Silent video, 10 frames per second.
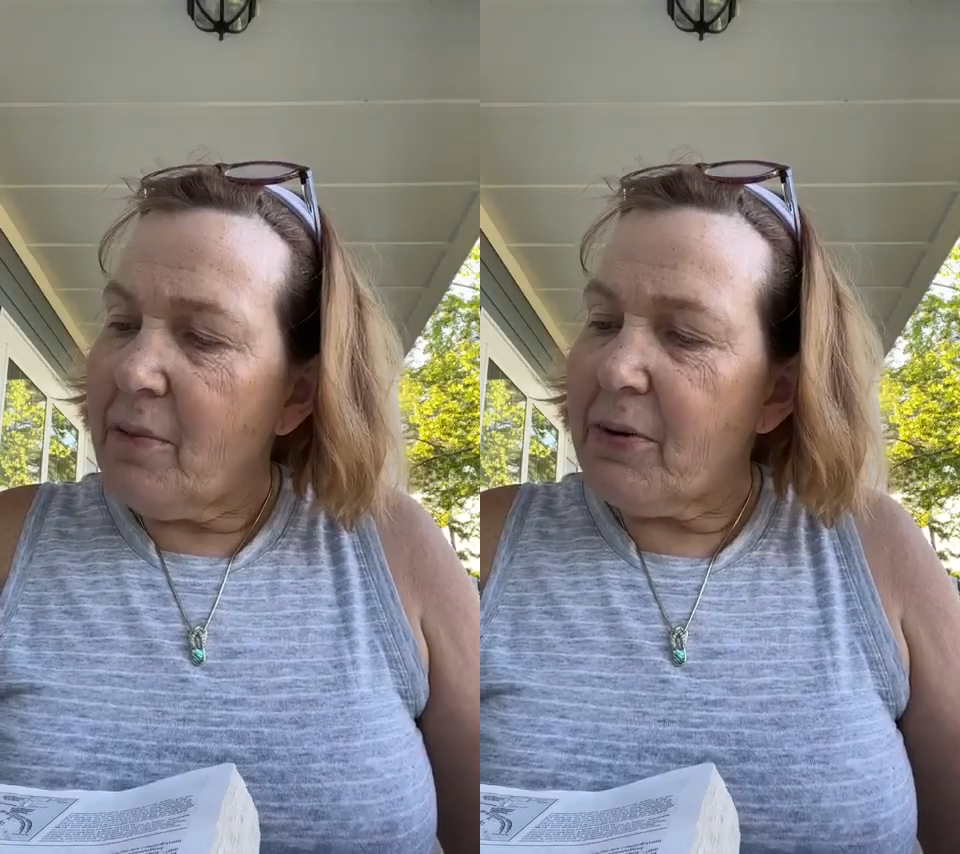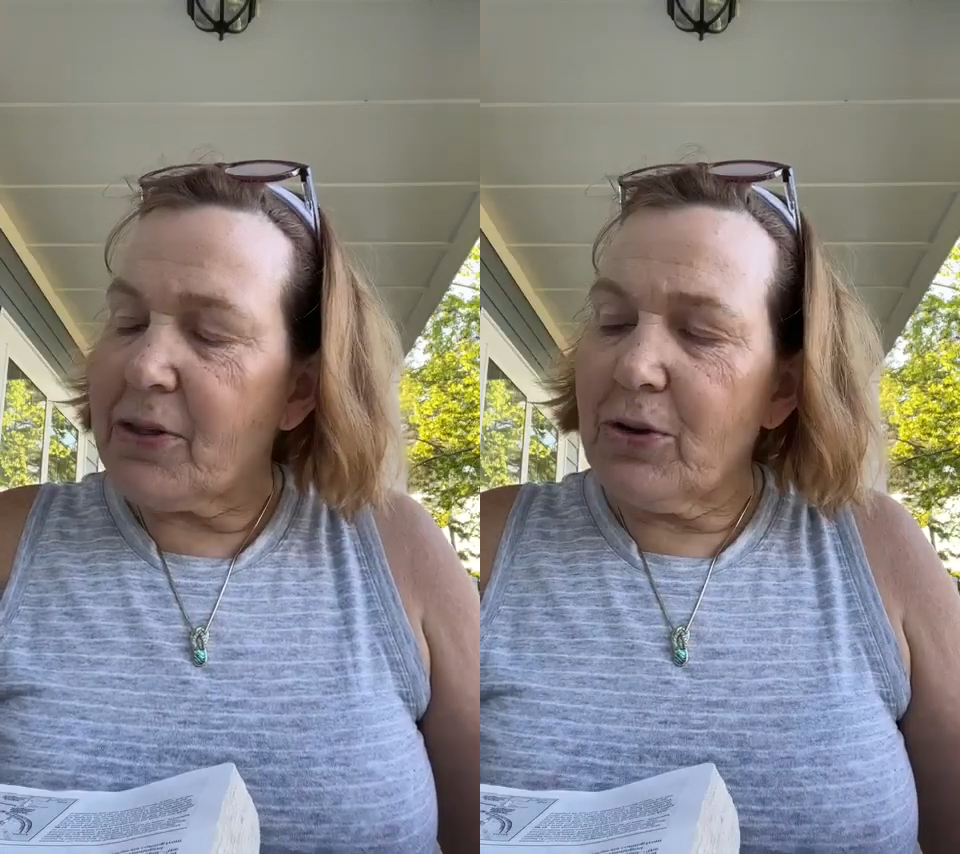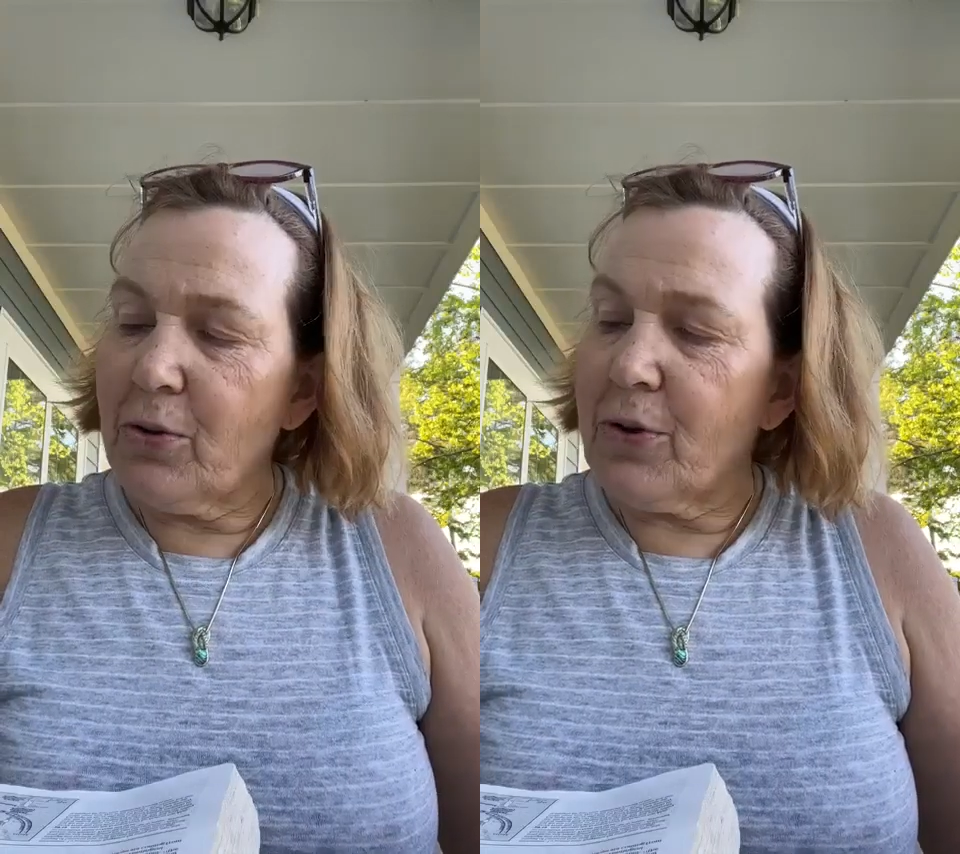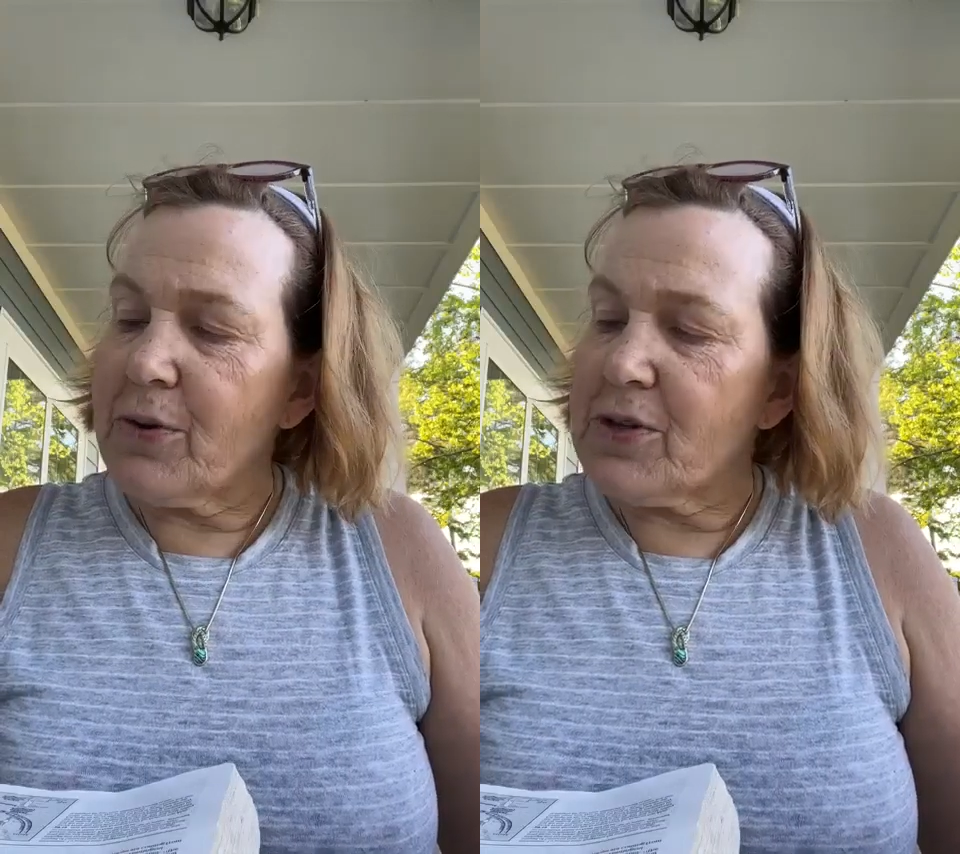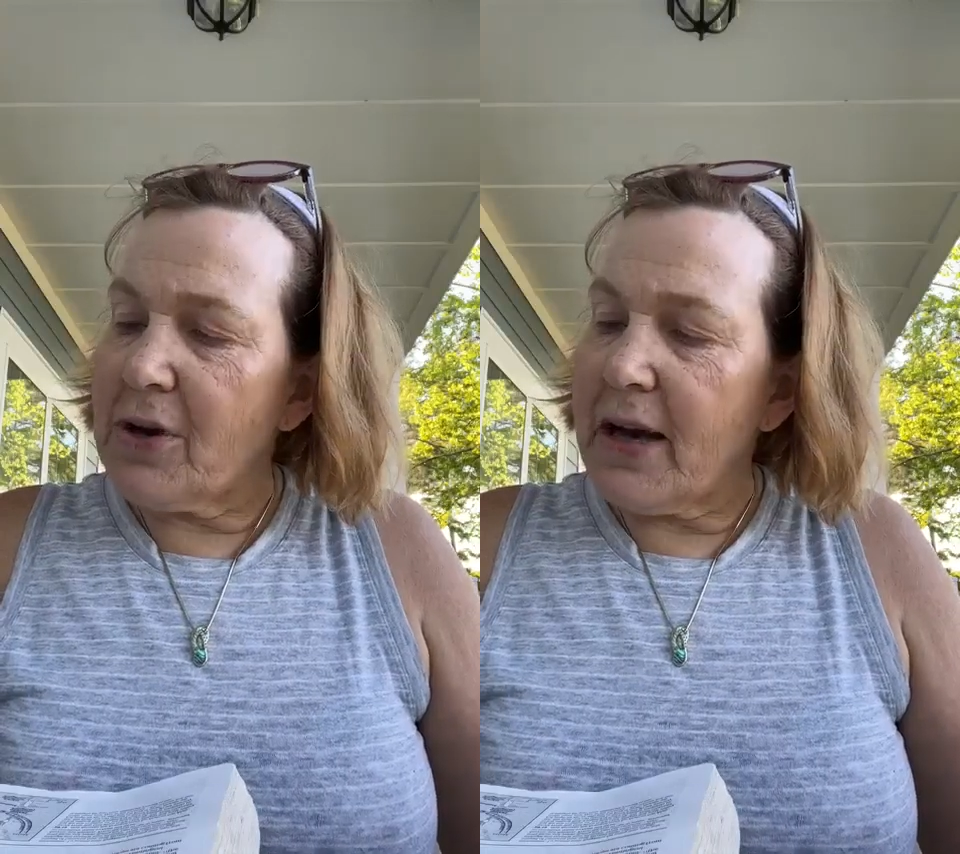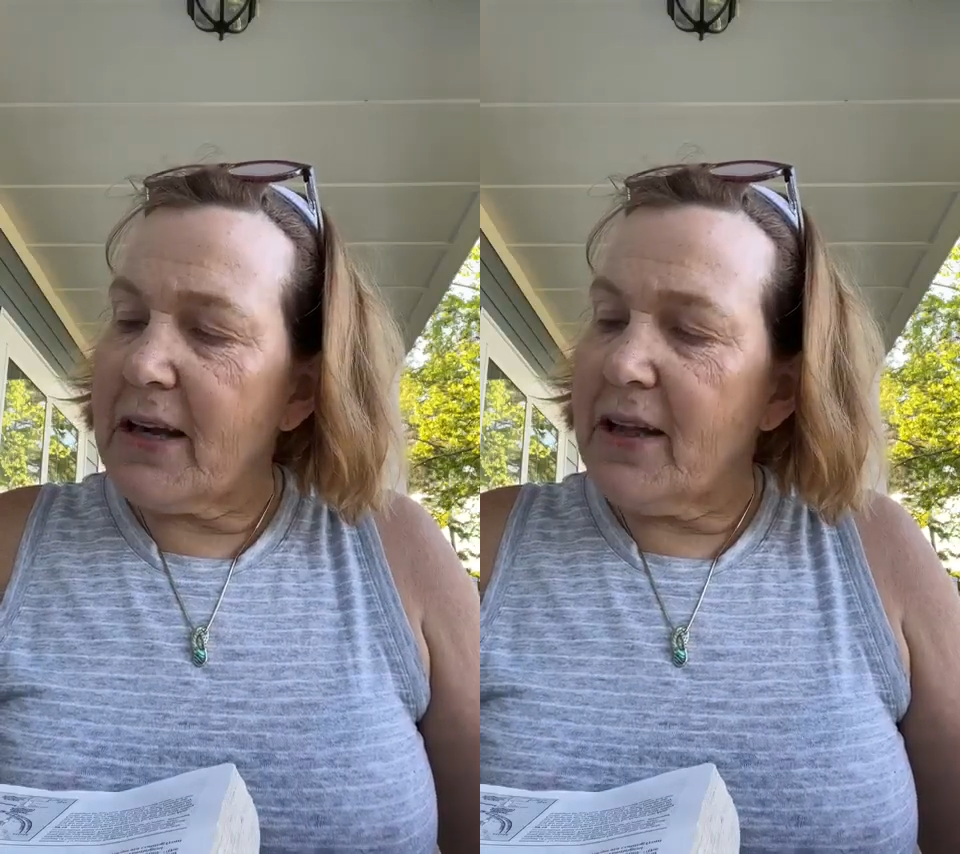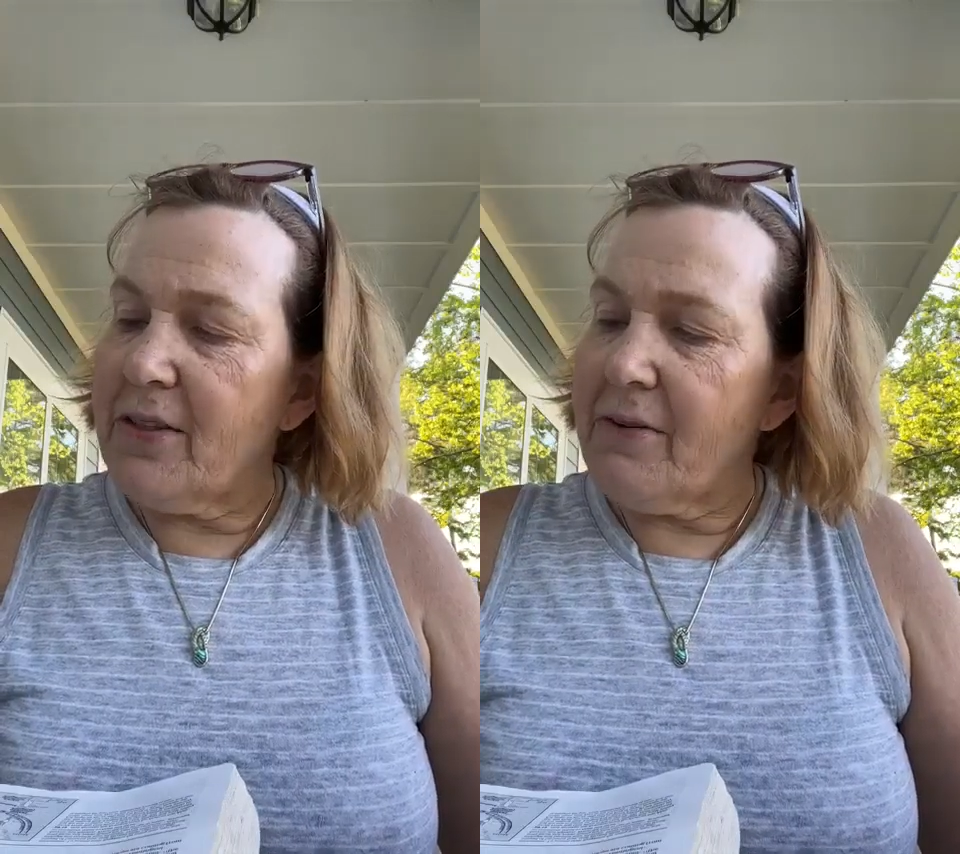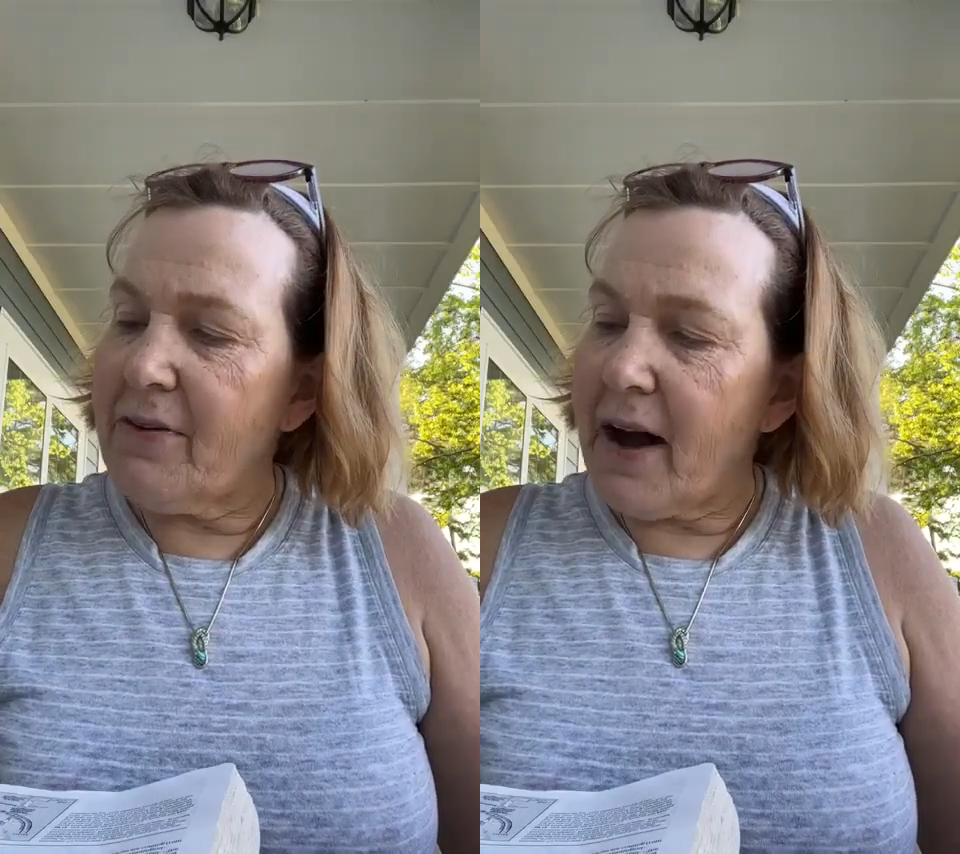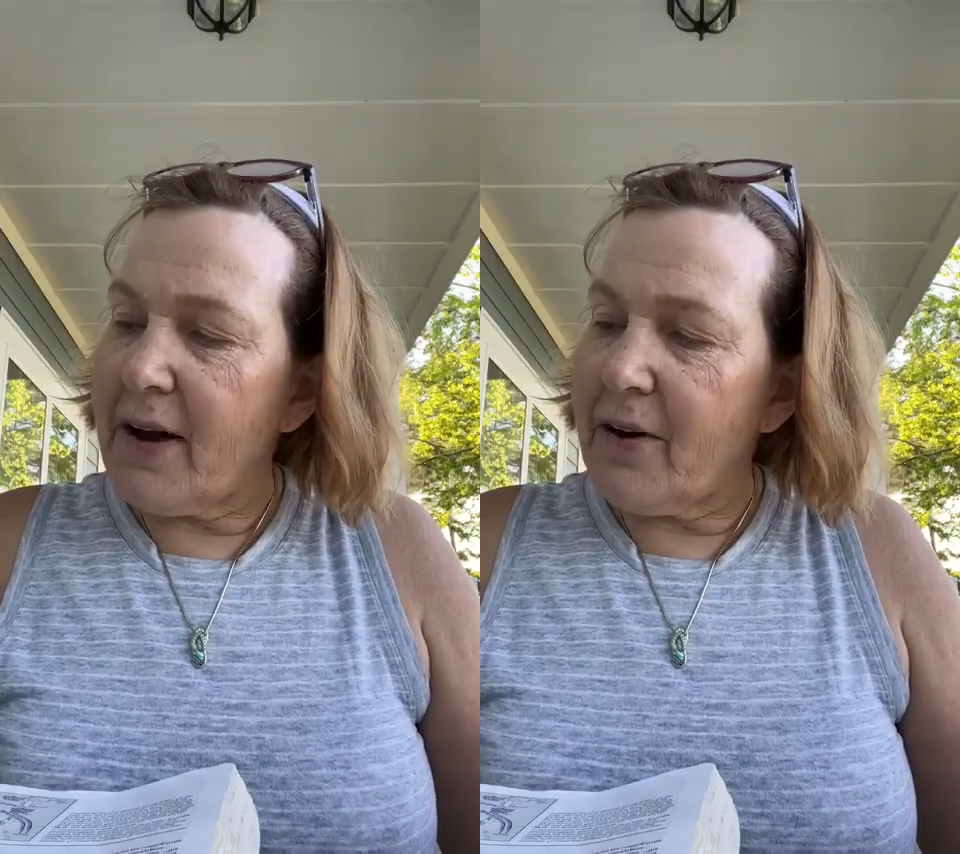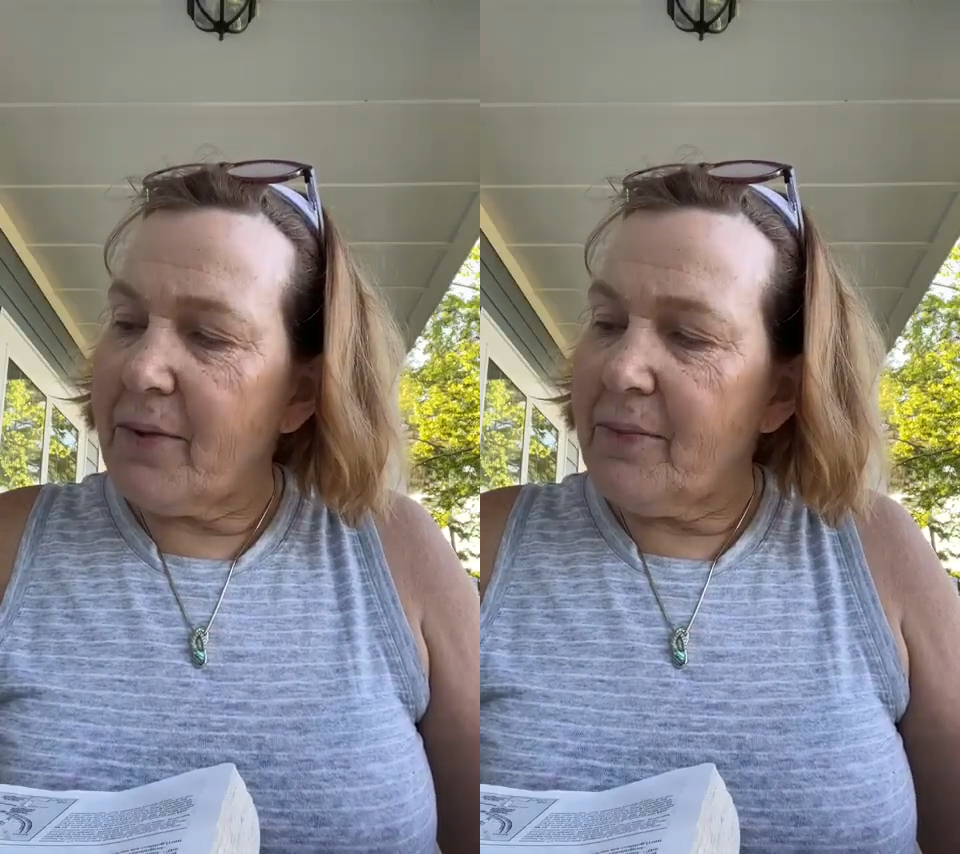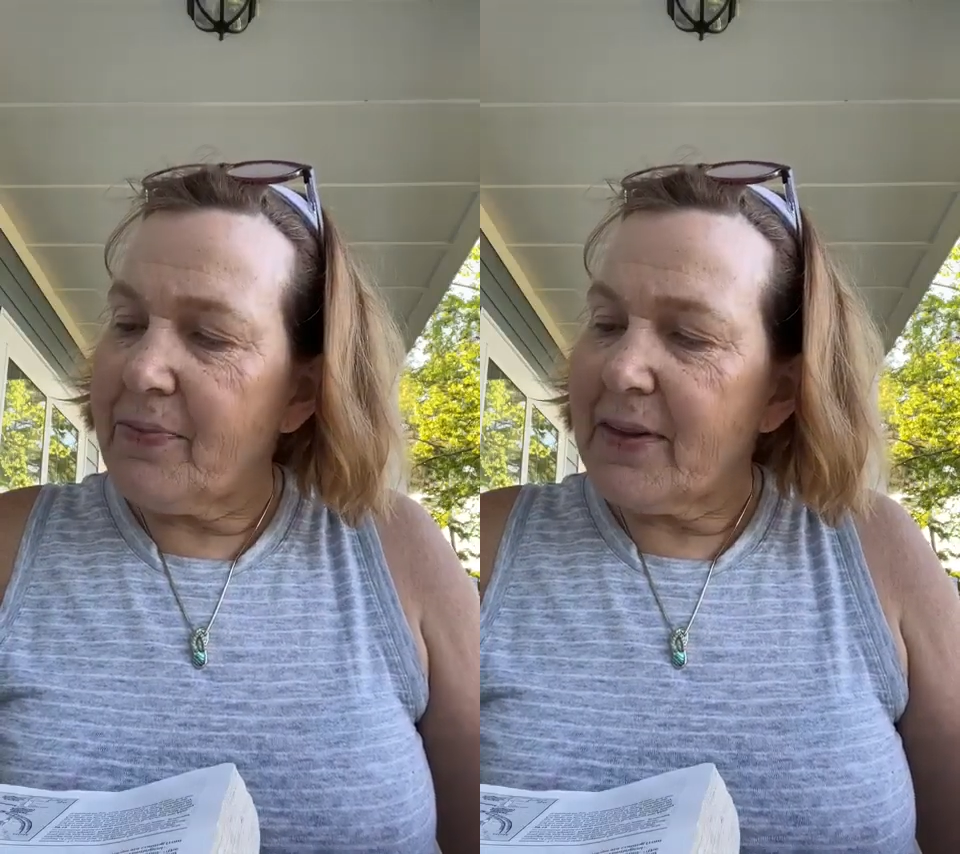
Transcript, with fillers: but the Lord was not in the fire.